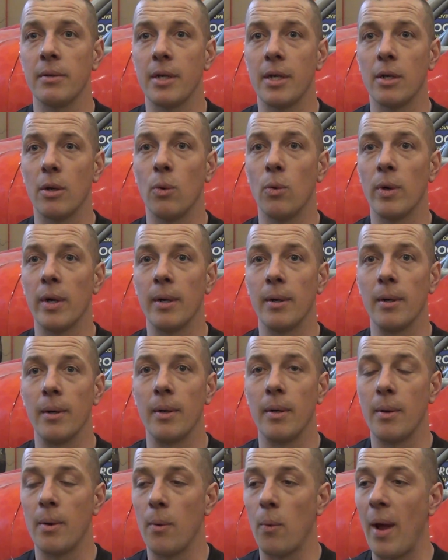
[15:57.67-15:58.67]
You know, where
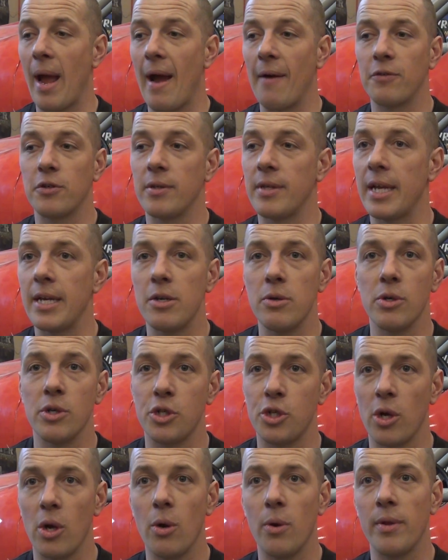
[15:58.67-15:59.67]
after they do a
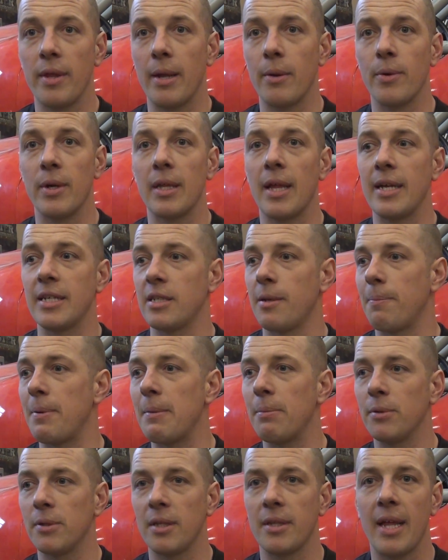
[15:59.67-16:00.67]
show and they realize the
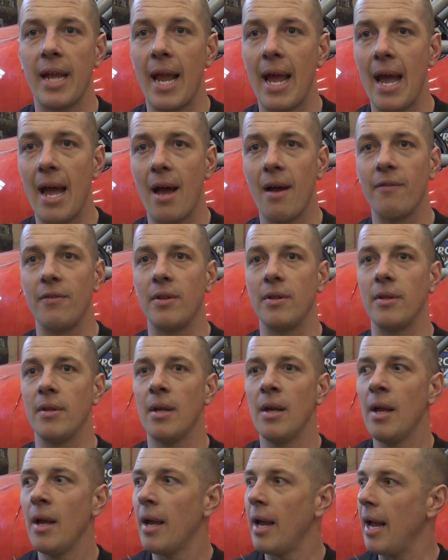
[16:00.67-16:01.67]
people that they have,
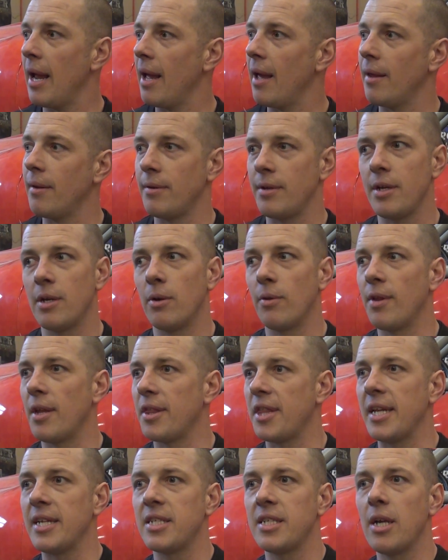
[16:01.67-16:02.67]
and you know,
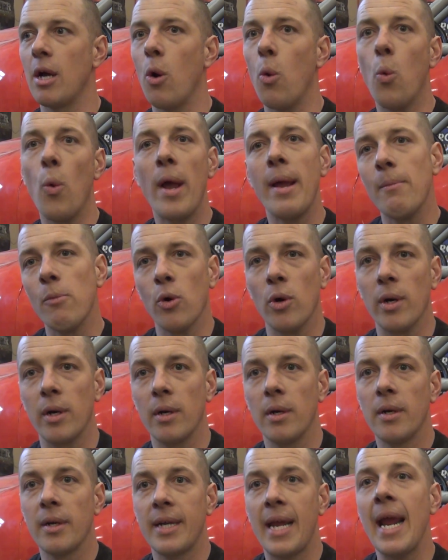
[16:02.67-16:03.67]
that they sell way more
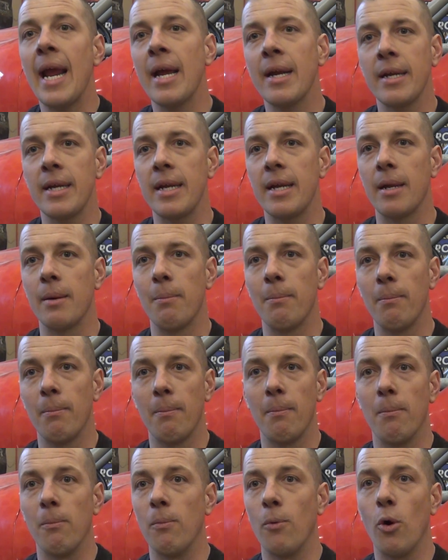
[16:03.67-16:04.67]
candy and
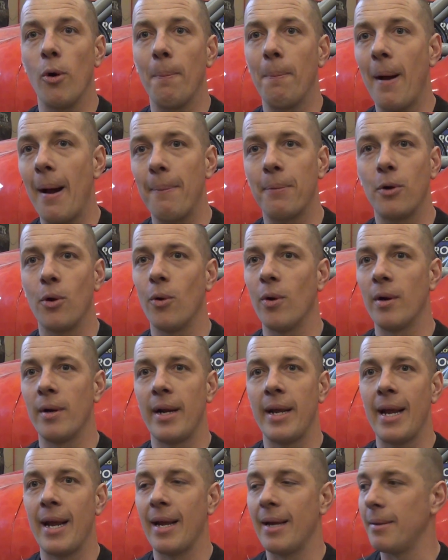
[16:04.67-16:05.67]
more popcorn
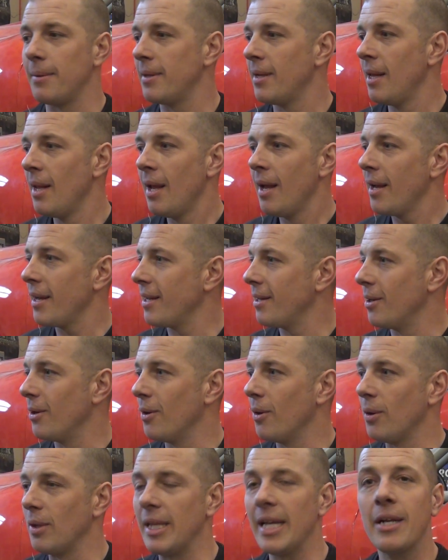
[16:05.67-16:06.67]
and, you
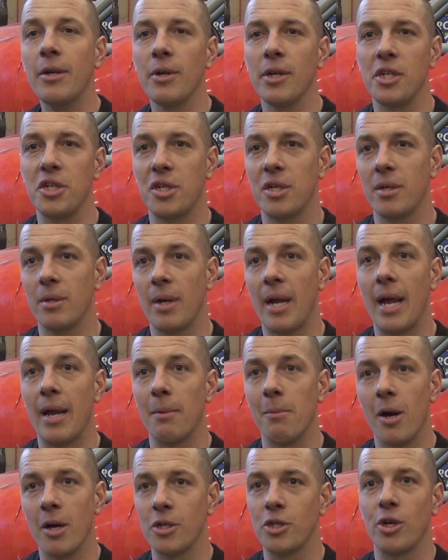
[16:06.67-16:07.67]
know, licorice at
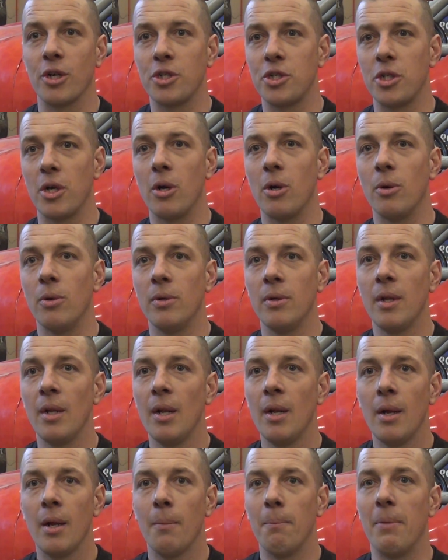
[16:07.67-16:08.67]
a monster truck show,
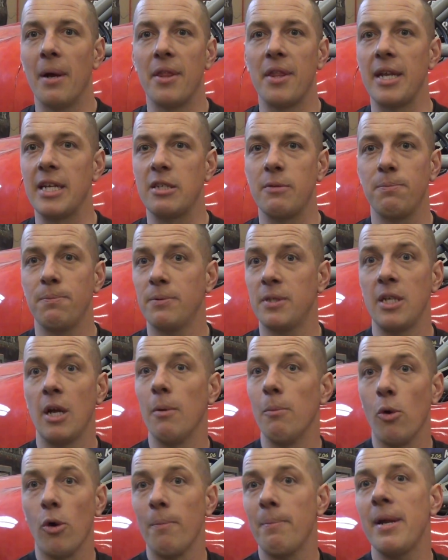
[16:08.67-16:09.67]
but they sell
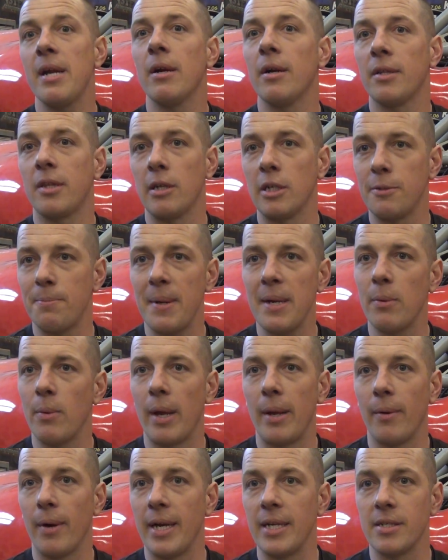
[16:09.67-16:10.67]
more beer at their
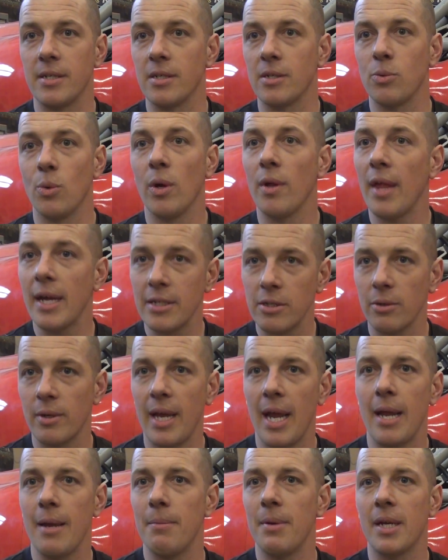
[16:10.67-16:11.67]
speedway races. Well, that's
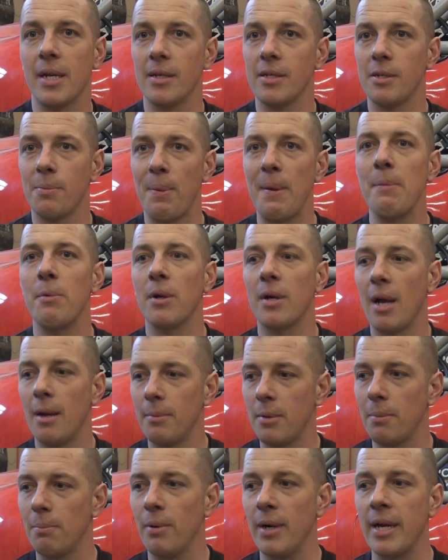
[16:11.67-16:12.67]
okay, because people
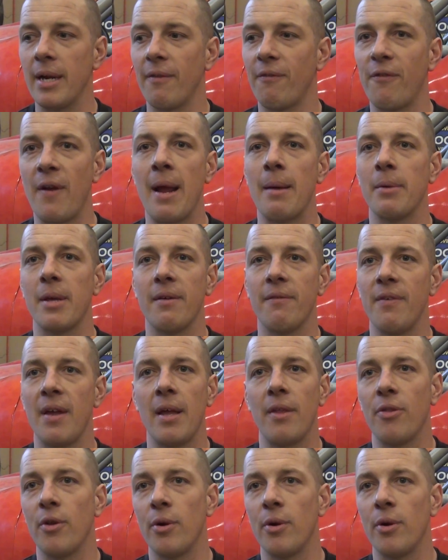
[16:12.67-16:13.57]
come to bring a family event.